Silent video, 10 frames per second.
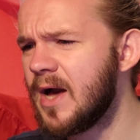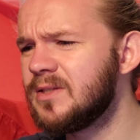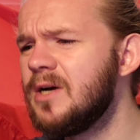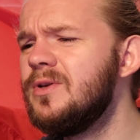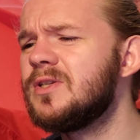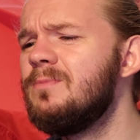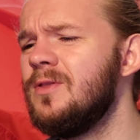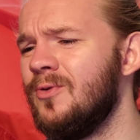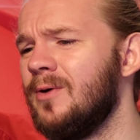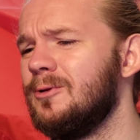I tell you
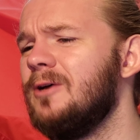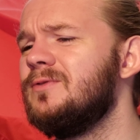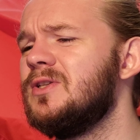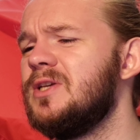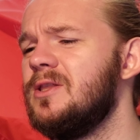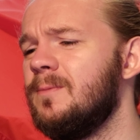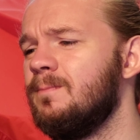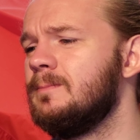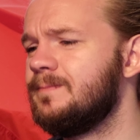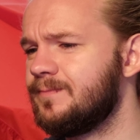something though, I would love to see
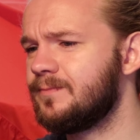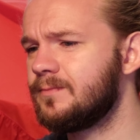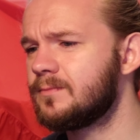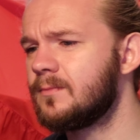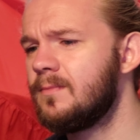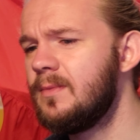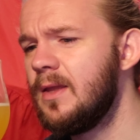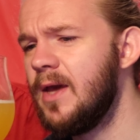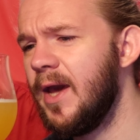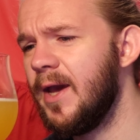them
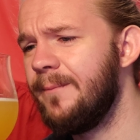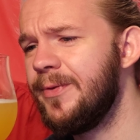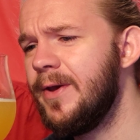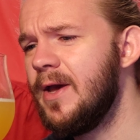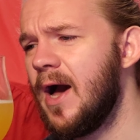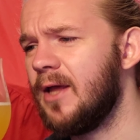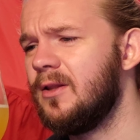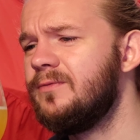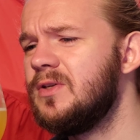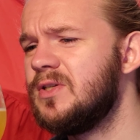
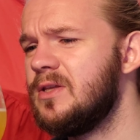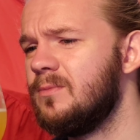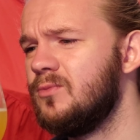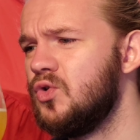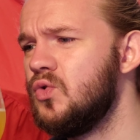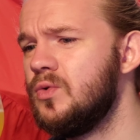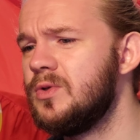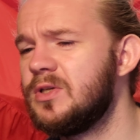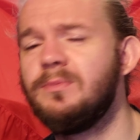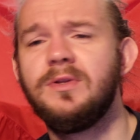I'd love to see them
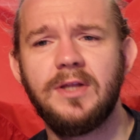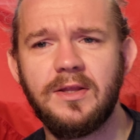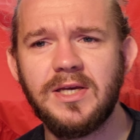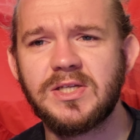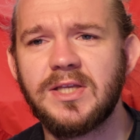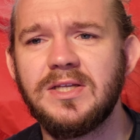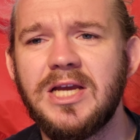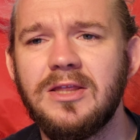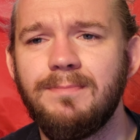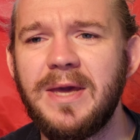do something like this, like
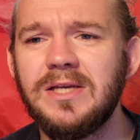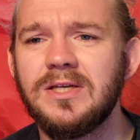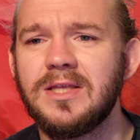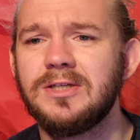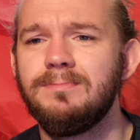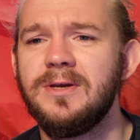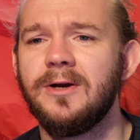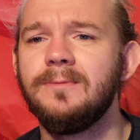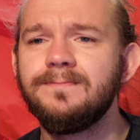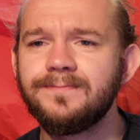take the base of this
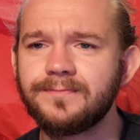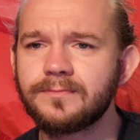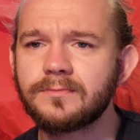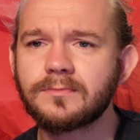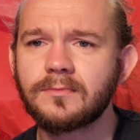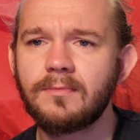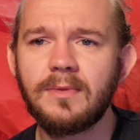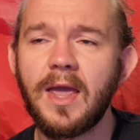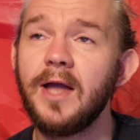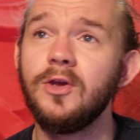beer
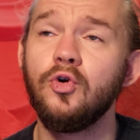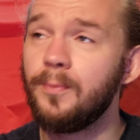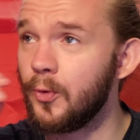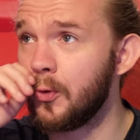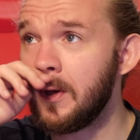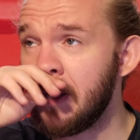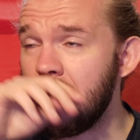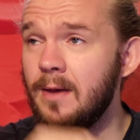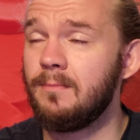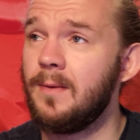and, you know, put
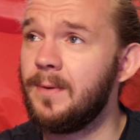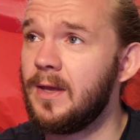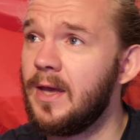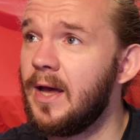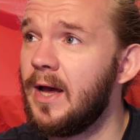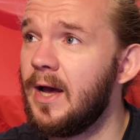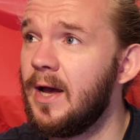maybe